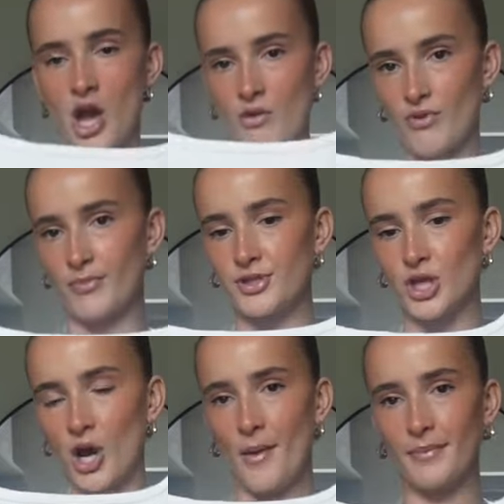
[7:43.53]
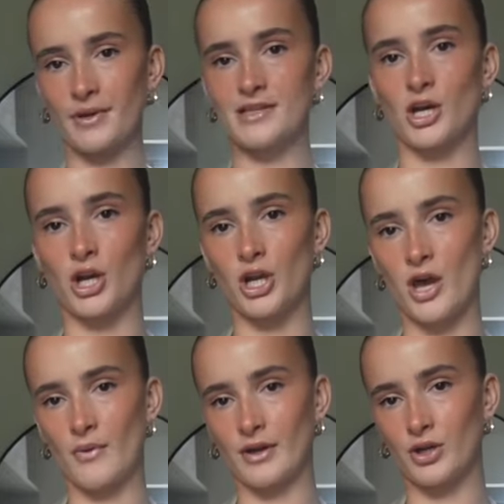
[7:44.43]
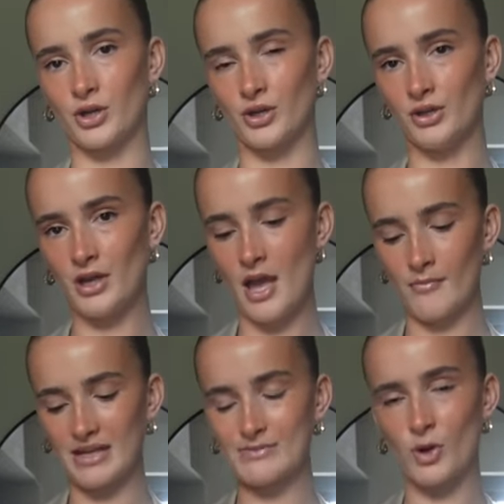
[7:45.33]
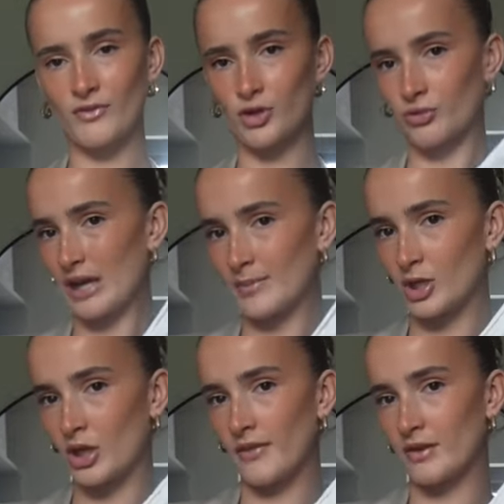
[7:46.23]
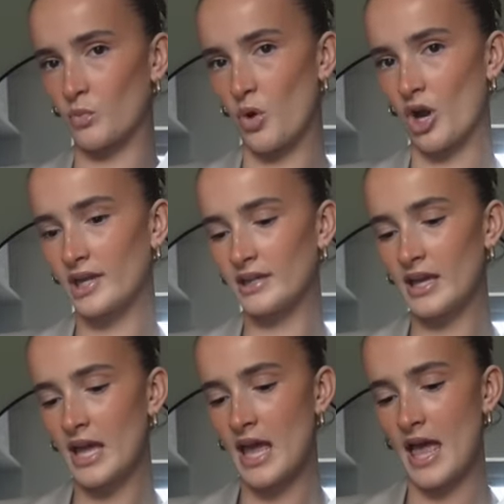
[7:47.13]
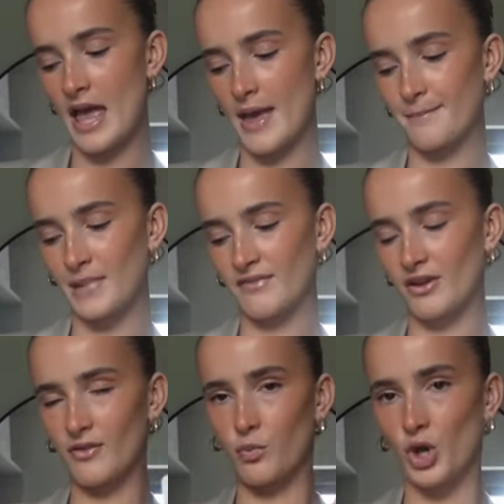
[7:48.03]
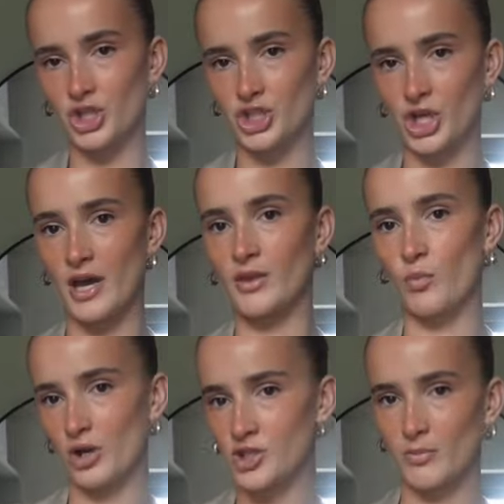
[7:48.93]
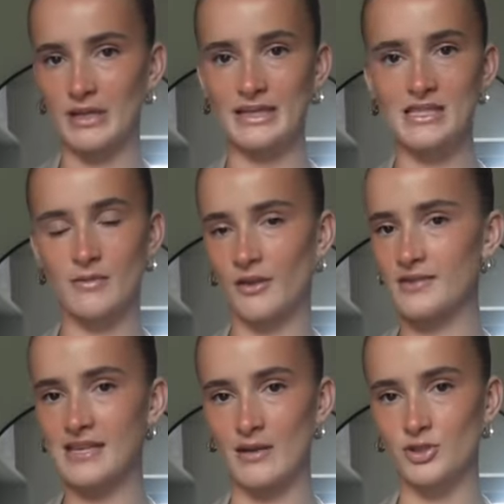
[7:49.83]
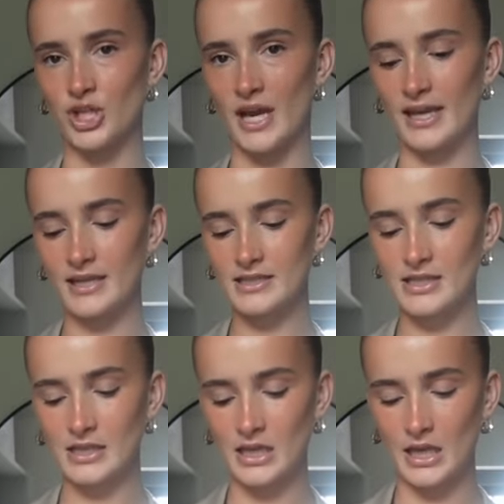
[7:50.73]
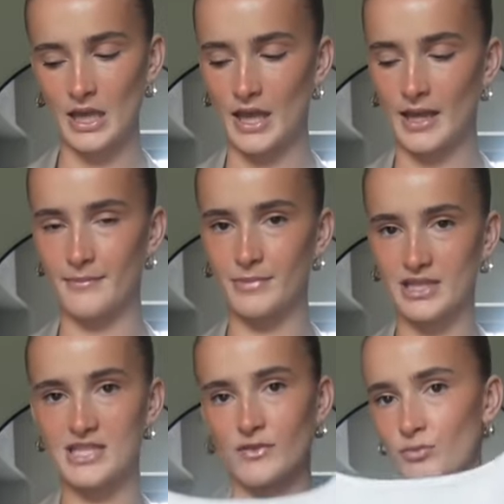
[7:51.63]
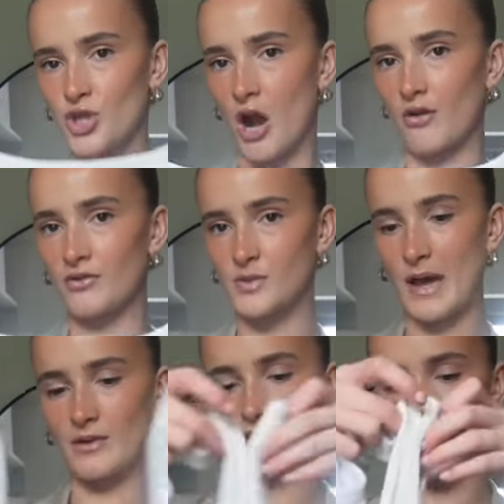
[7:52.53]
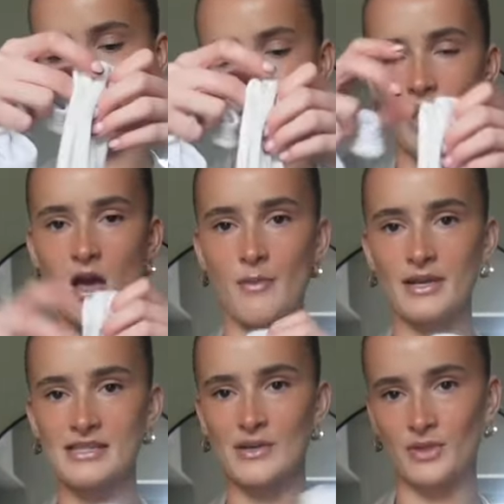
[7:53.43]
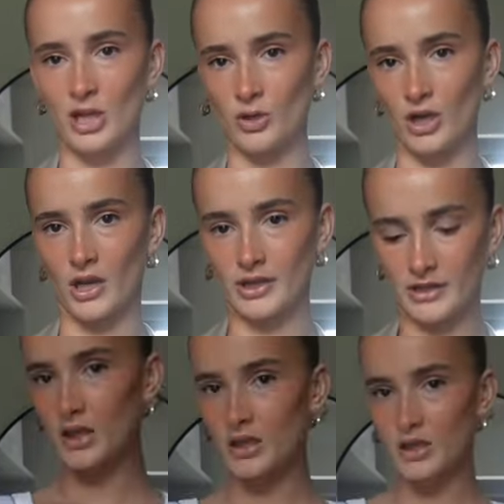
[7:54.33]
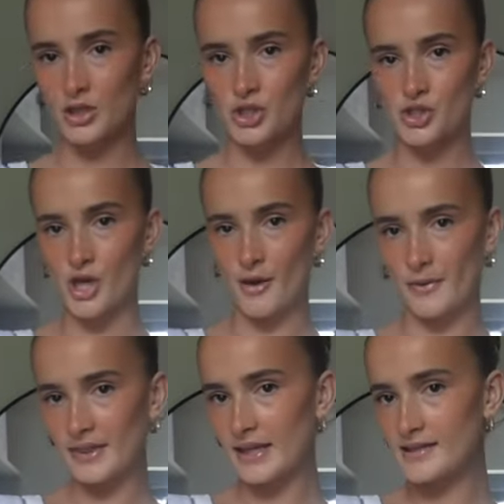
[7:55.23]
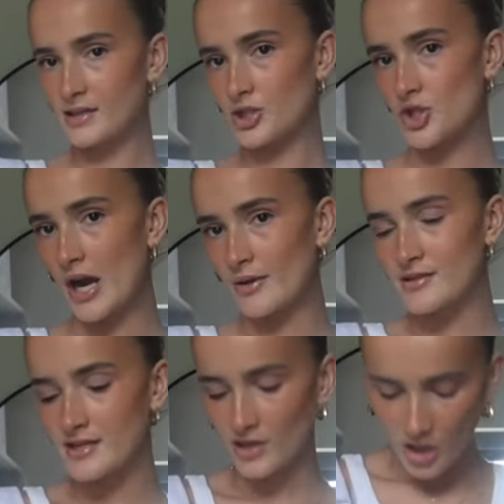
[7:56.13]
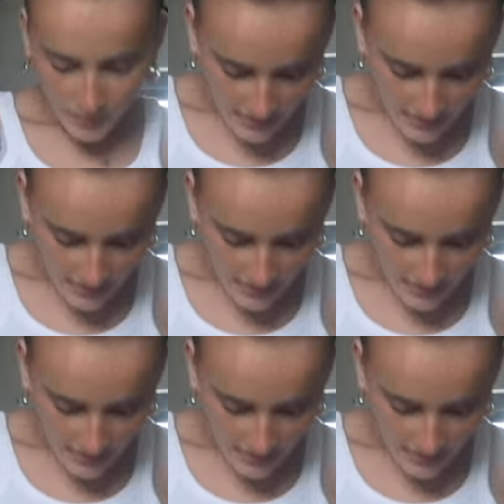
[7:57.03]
a ribbed top, but it's like a lower cut. But it's more of a creamy colour than a white. And I feel like the white shirt and the white top needs to be like the same shade. But this is from Zara as well, so I'm going to see what they look like. So these are the trousers. They're a